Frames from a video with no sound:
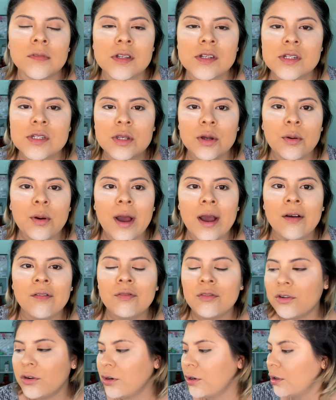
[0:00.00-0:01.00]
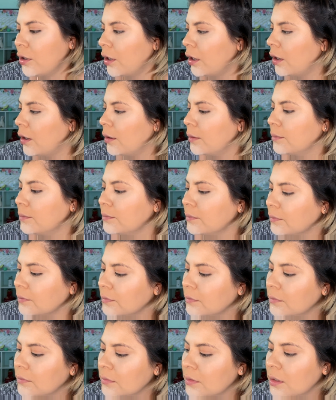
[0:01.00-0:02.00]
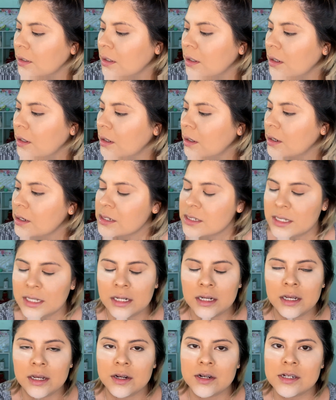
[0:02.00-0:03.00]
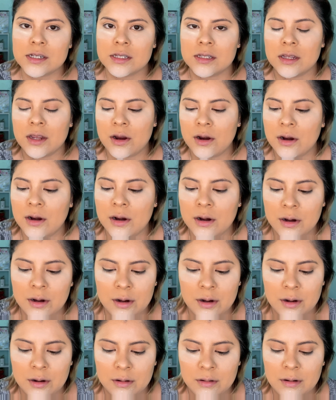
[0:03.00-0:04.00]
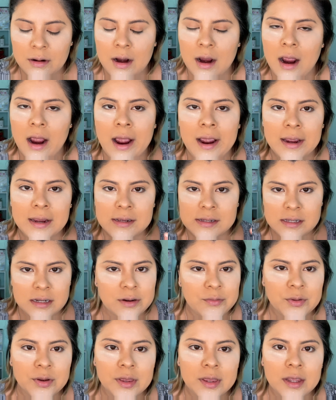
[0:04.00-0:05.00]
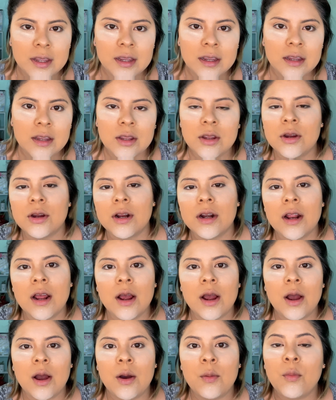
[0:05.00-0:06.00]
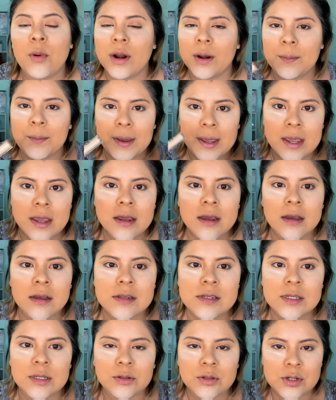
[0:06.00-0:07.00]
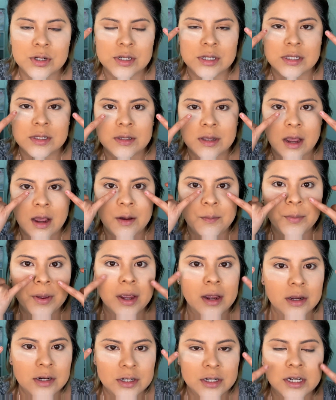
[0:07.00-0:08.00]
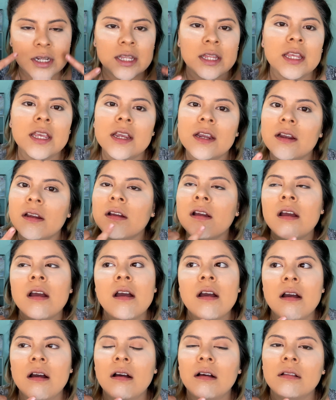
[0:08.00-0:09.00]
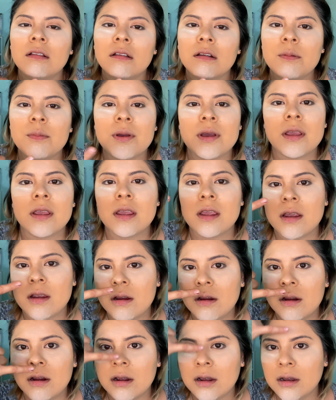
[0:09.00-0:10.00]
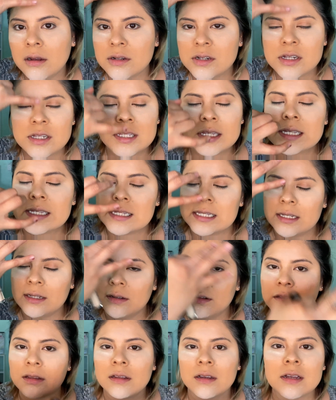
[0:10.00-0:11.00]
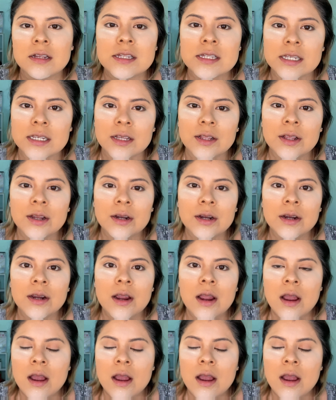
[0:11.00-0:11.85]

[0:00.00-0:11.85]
So after concealing your eyes and everything, you're gonna want to bake. So just bake underneath here, a little bit here, just to seal the concealer.